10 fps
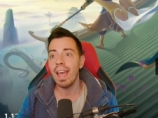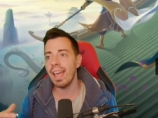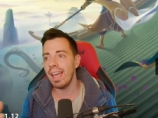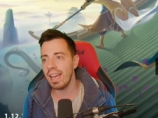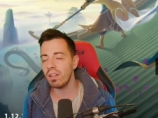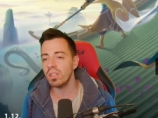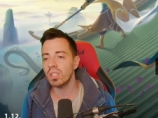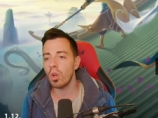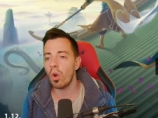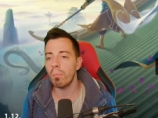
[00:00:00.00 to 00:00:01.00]
and
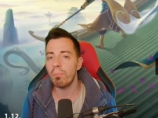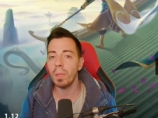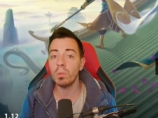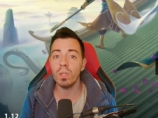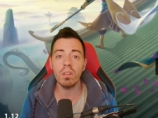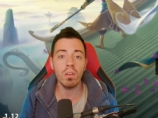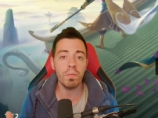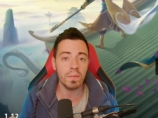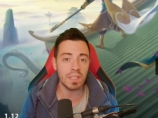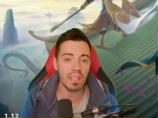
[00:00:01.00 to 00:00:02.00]
also between the
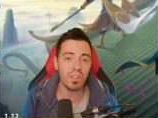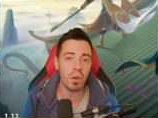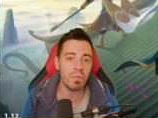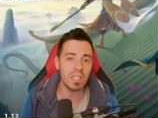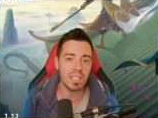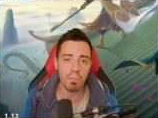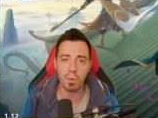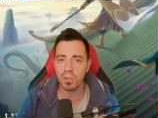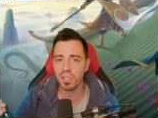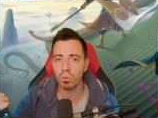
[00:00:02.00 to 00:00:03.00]
15th of
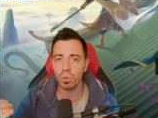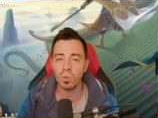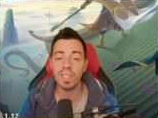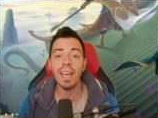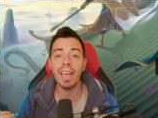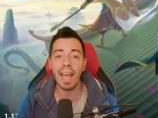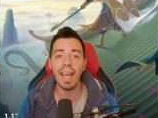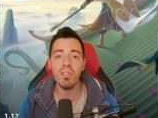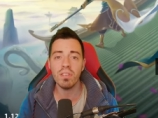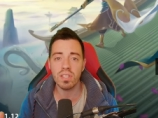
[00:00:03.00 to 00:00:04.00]
December, so today,
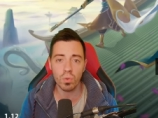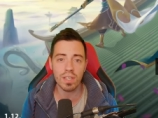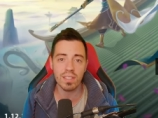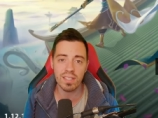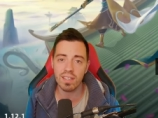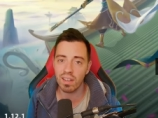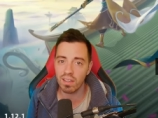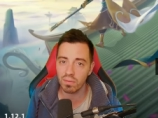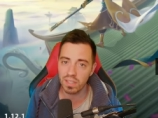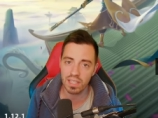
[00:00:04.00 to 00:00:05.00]
and the 22nd
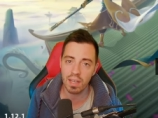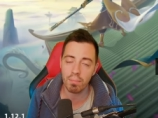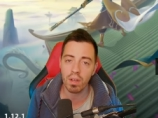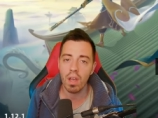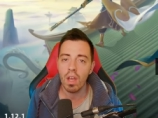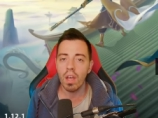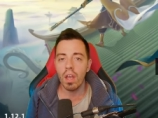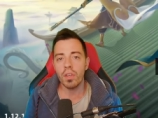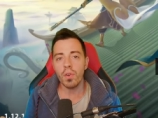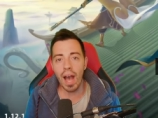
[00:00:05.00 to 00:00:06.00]
of December,
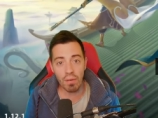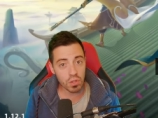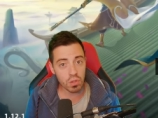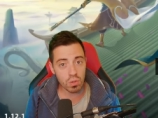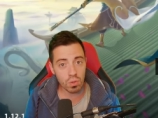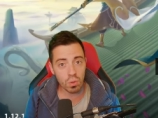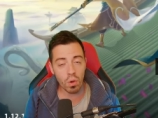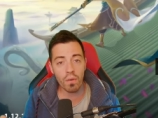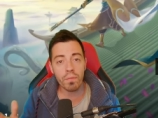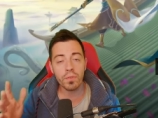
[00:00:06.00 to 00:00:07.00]
you have to do
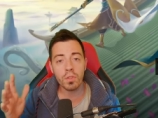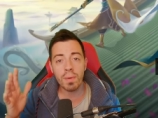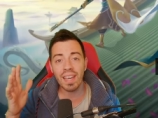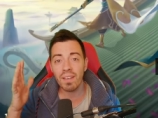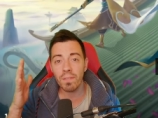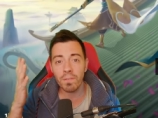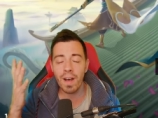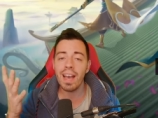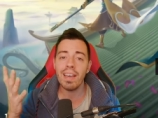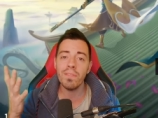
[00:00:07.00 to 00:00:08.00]
to make
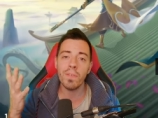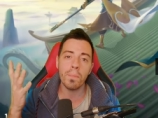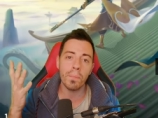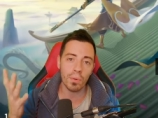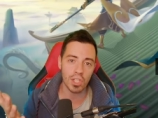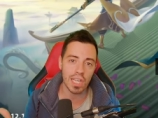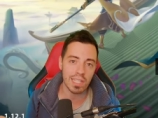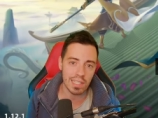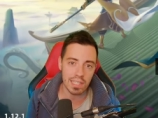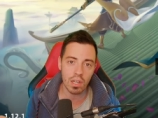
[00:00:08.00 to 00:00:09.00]
five
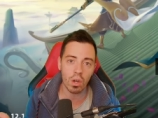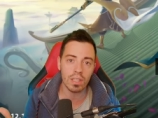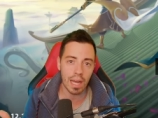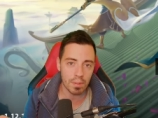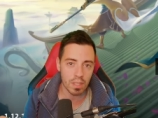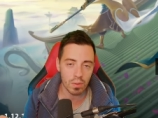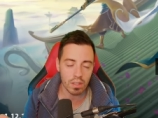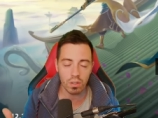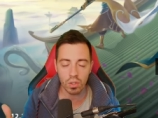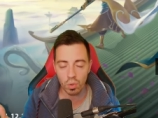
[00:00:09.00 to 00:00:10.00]
purchases on Aptoide.
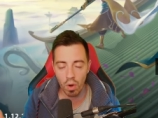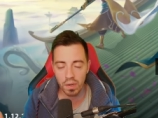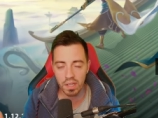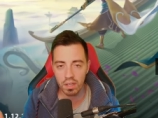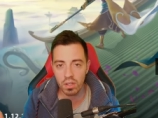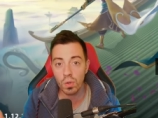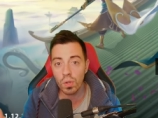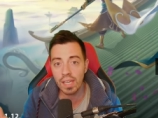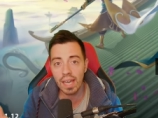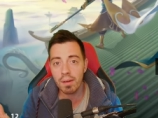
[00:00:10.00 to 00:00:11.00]
Don't worry, you
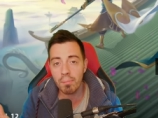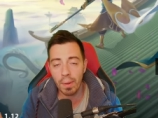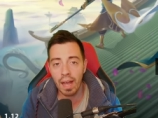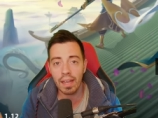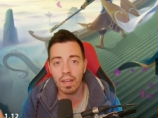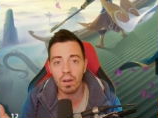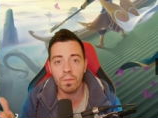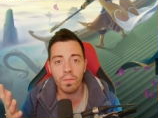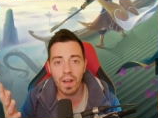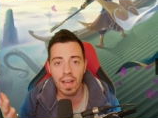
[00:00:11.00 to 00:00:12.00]
can buy
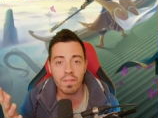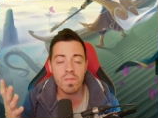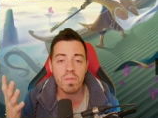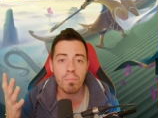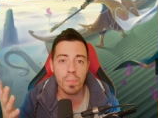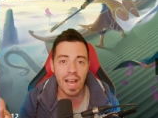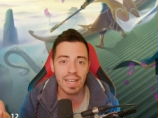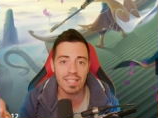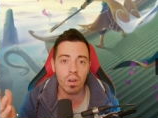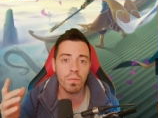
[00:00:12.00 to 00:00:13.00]
five packs of